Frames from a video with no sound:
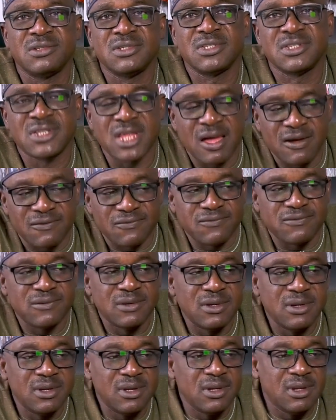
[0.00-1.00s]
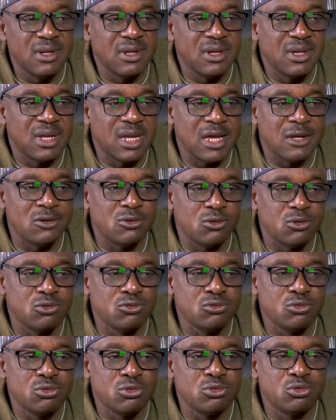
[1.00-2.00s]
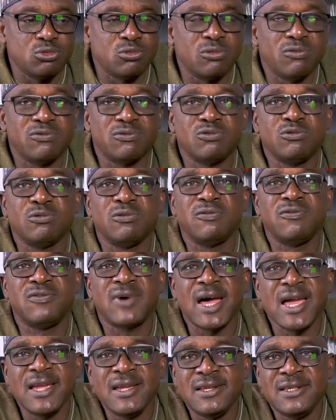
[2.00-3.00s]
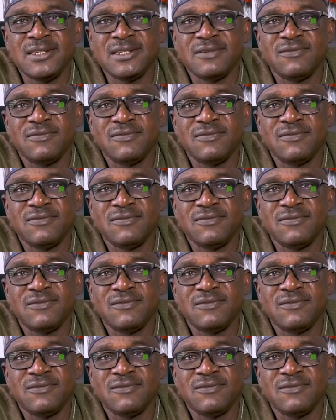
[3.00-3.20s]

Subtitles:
staff, and also to fight